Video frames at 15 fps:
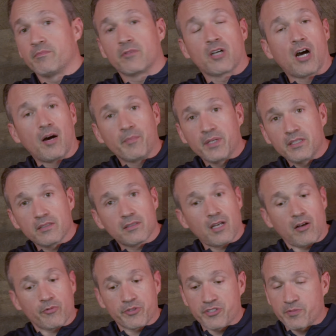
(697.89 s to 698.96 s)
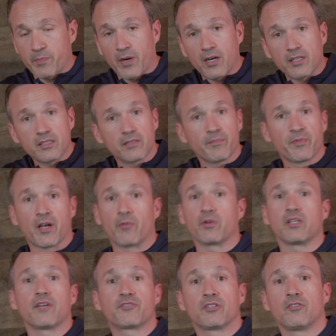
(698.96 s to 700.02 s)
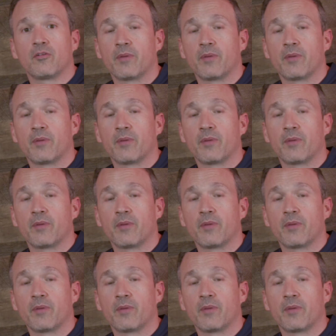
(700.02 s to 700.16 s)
Comment. I'll respond. I would love to know